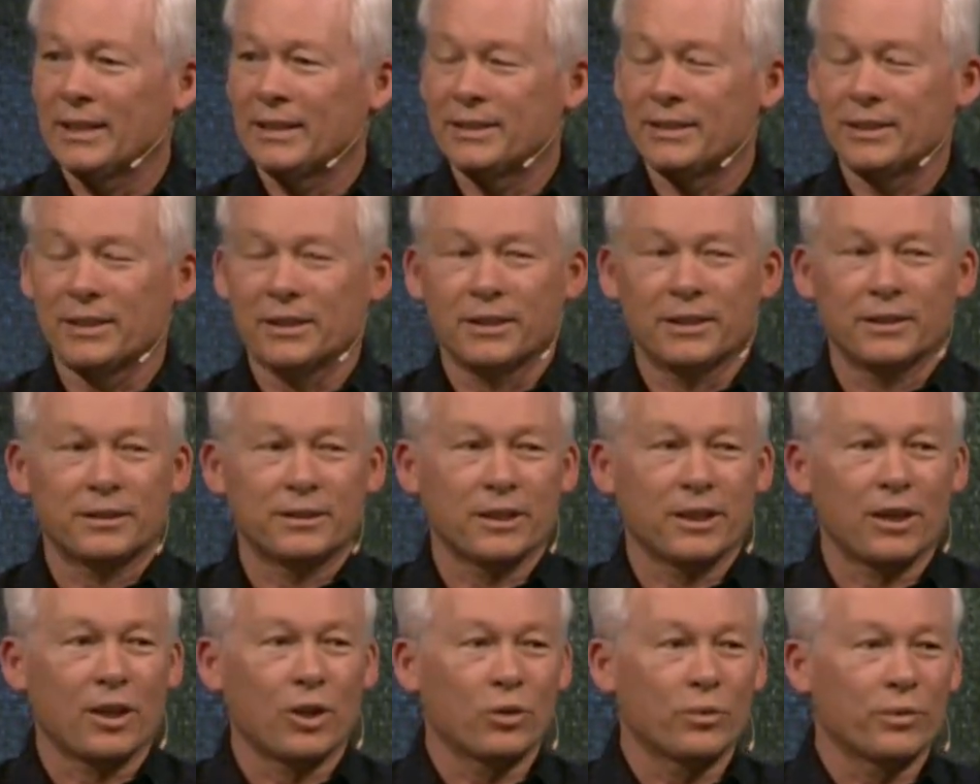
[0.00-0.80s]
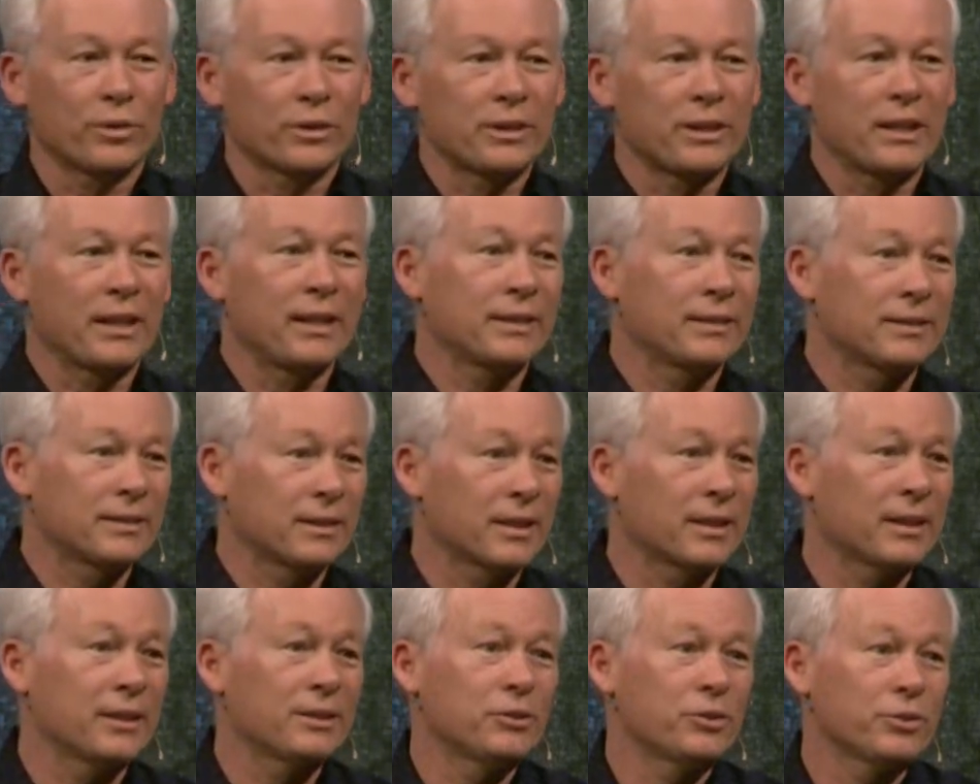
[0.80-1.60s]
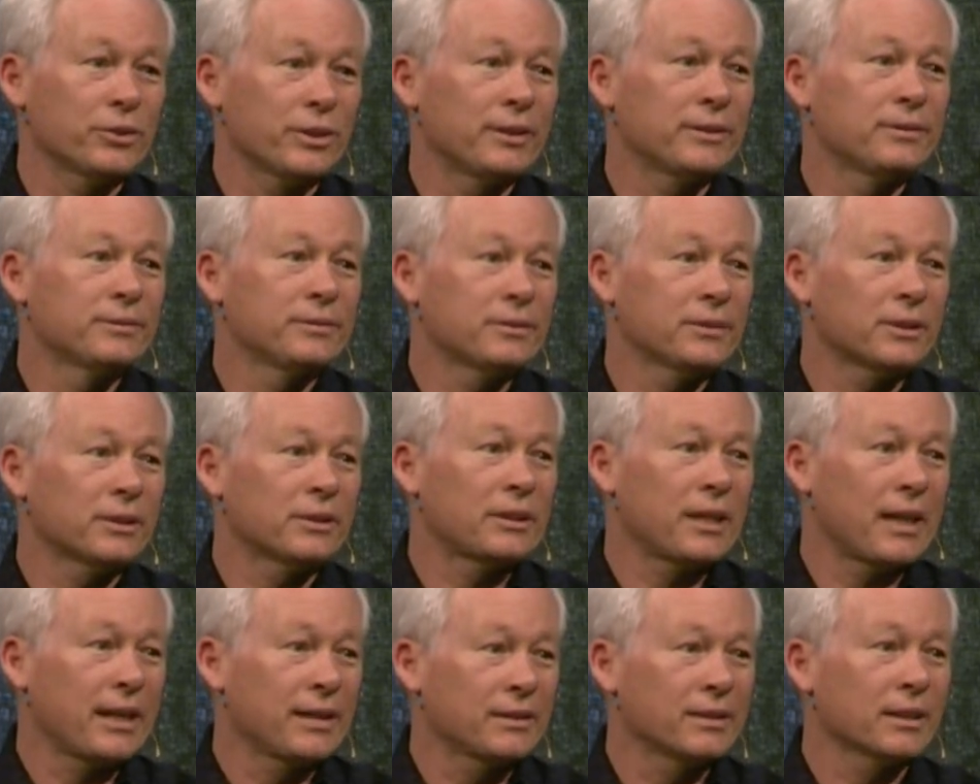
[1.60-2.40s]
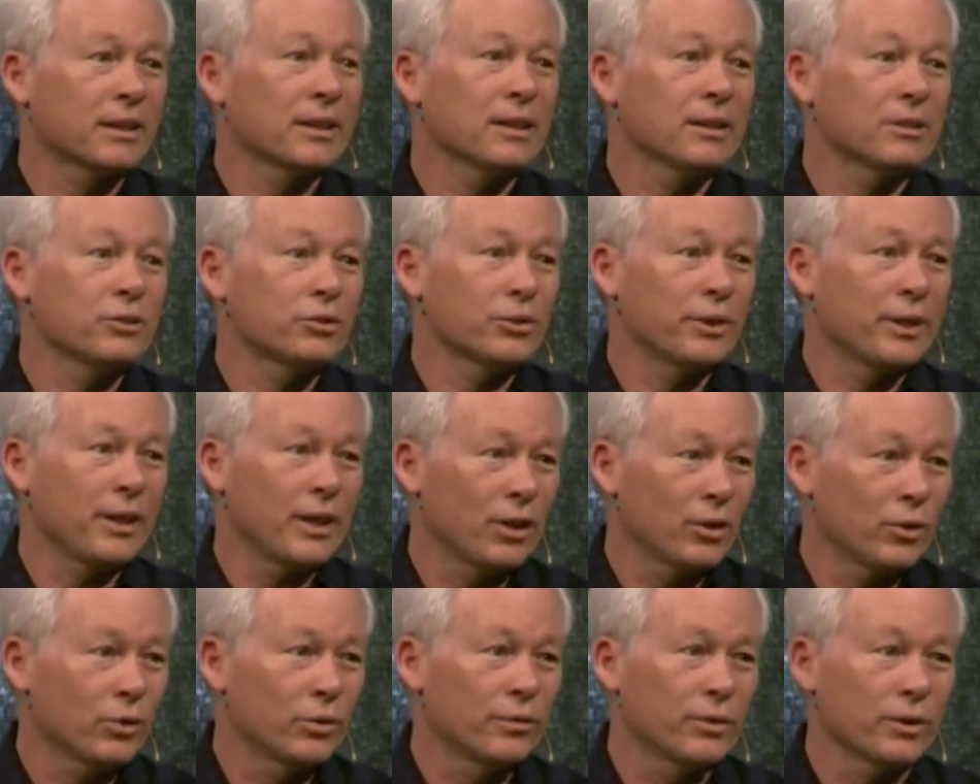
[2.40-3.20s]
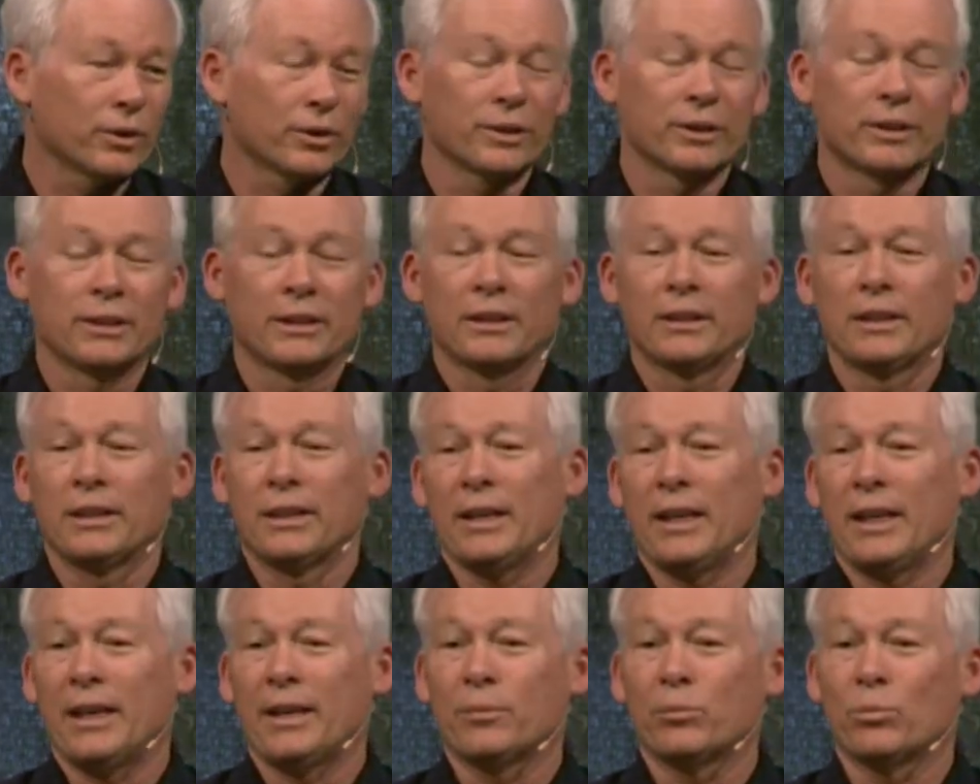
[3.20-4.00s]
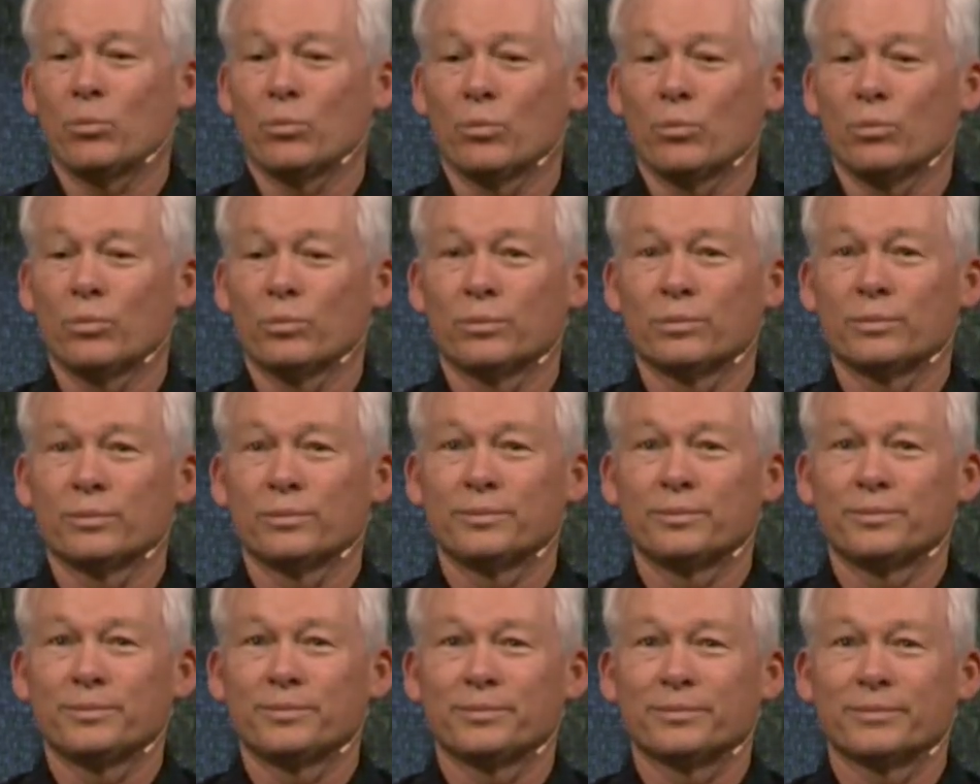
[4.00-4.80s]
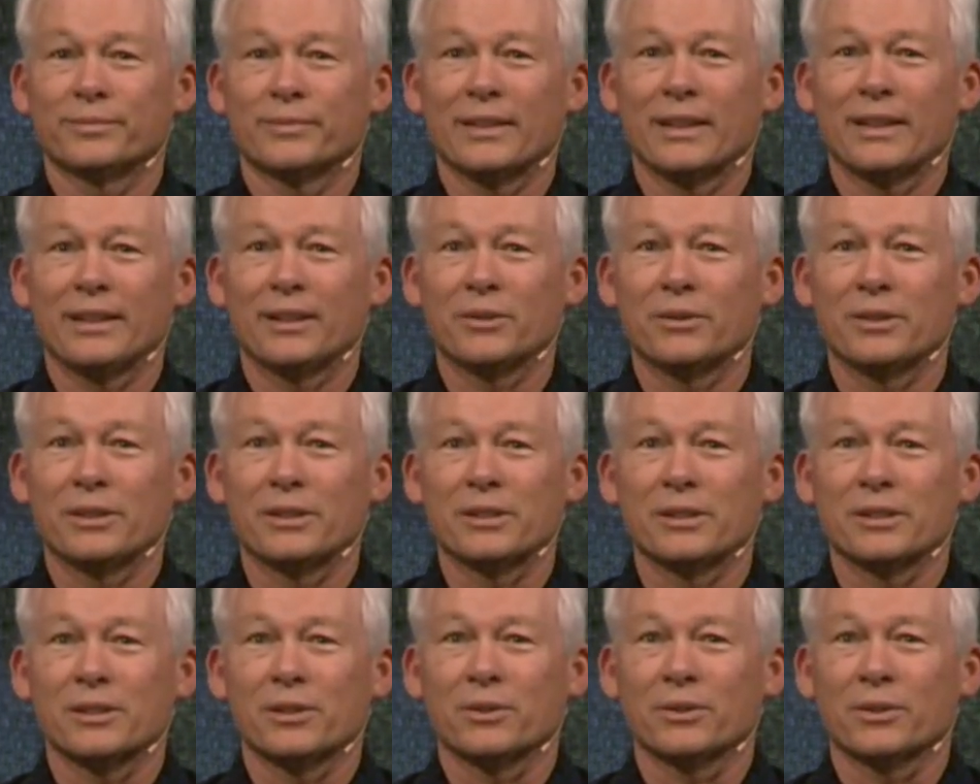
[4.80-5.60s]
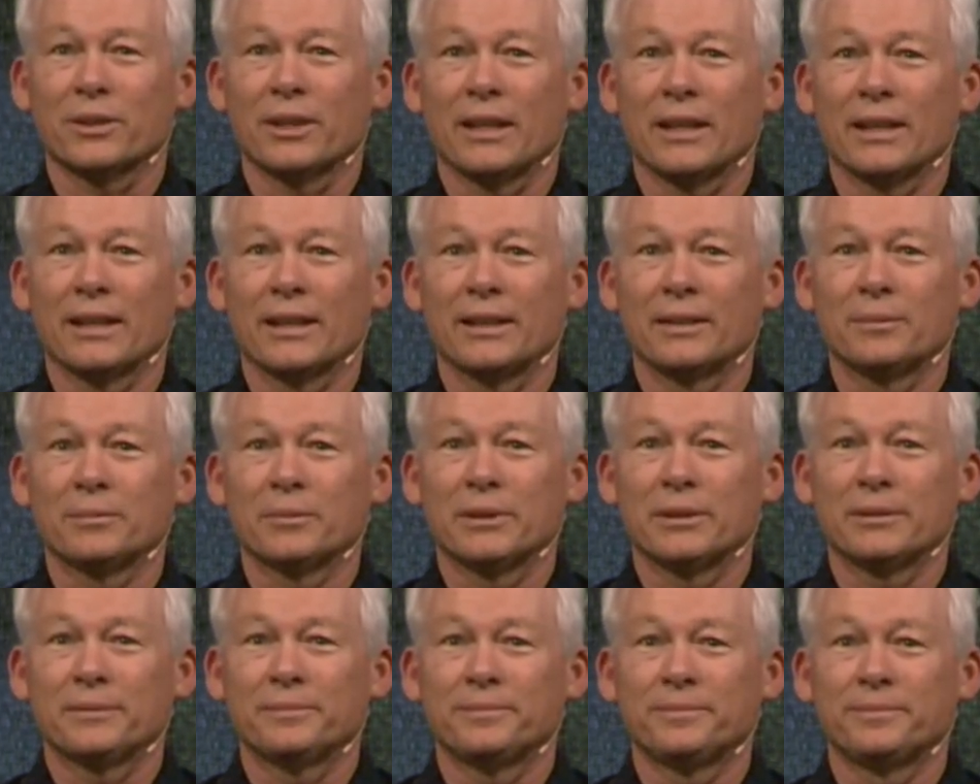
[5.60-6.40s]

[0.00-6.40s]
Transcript: to overtake the country, to take the country over. And I know this is online, but